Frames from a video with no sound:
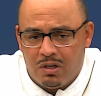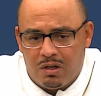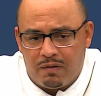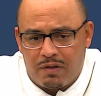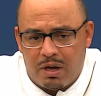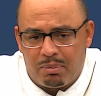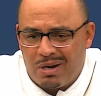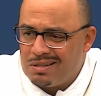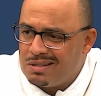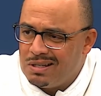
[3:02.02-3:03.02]
thought
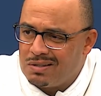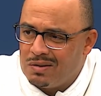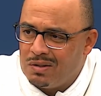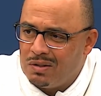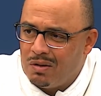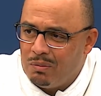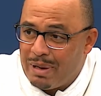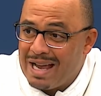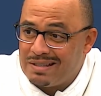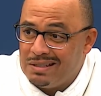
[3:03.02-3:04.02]
process on
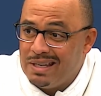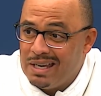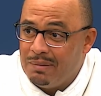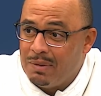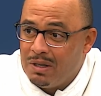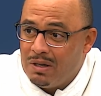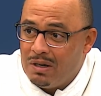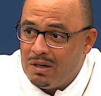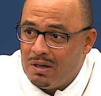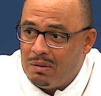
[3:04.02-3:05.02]
passing game,
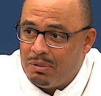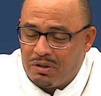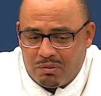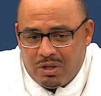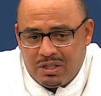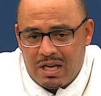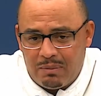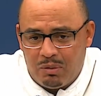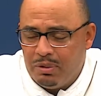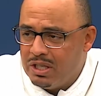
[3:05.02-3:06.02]
but the run
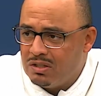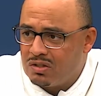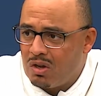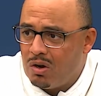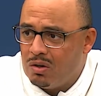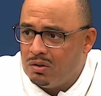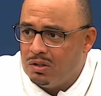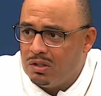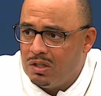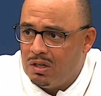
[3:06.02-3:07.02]
game will be installed,
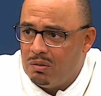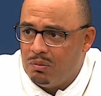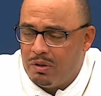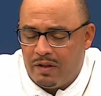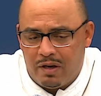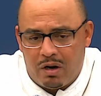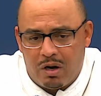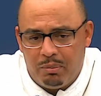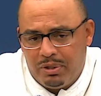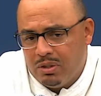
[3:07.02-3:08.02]
and then
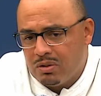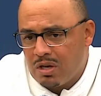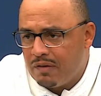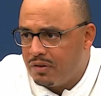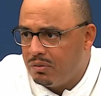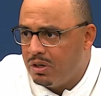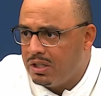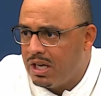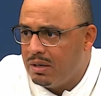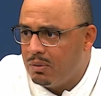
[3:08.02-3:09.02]
our RPOs off of the
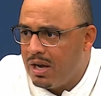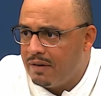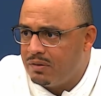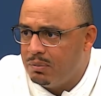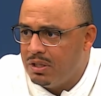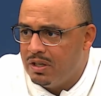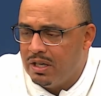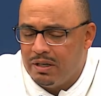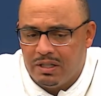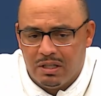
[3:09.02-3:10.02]
run game will have to be
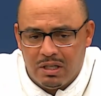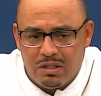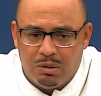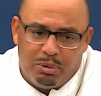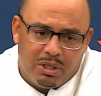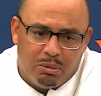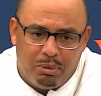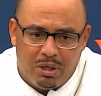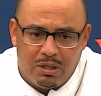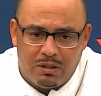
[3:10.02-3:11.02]
there. And depending
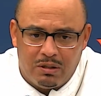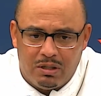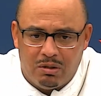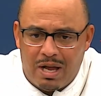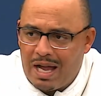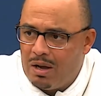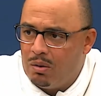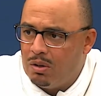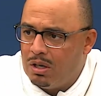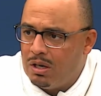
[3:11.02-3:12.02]
upon, you know,
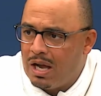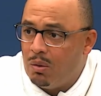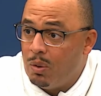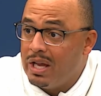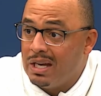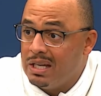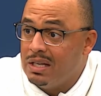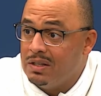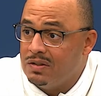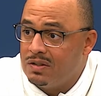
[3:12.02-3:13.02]
how wet it
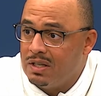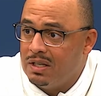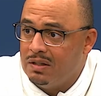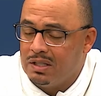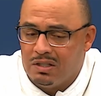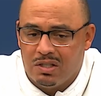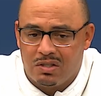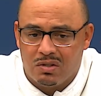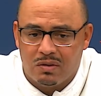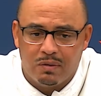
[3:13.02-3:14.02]
is and the
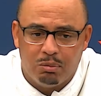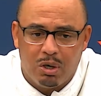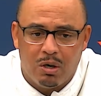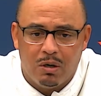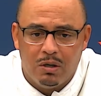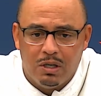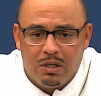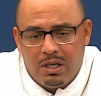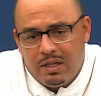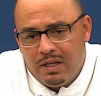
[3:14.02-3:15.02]
conditions of the ball,
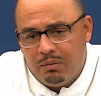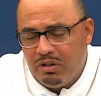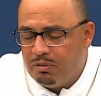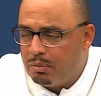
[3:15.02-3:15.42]
and then we